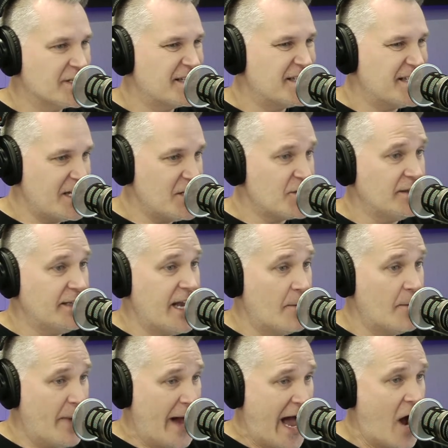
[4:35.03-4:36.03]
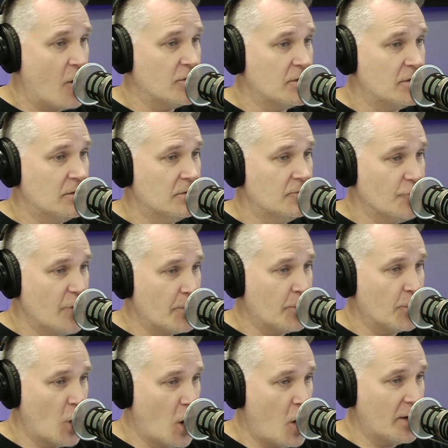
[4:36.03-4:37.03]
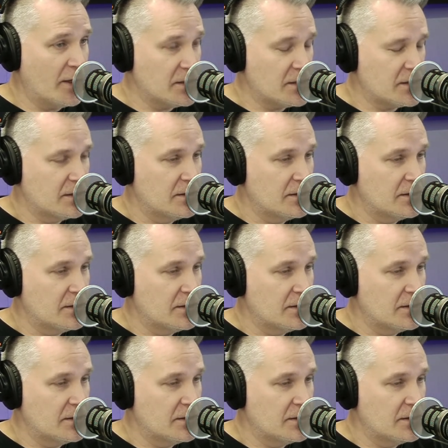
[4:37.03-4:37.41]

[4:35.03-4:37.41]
essentially about Ripper Owens,